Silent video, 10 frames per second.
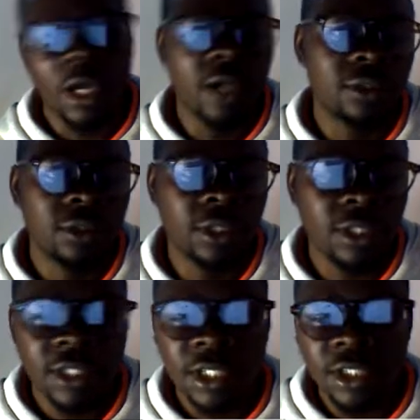Let us
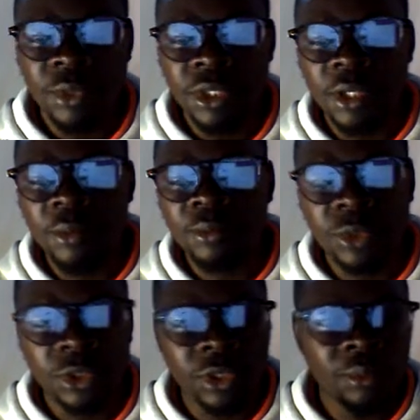just make some
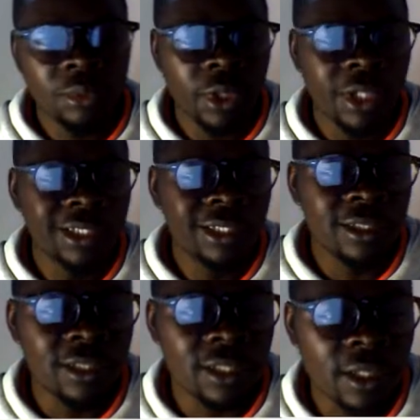simple editings there.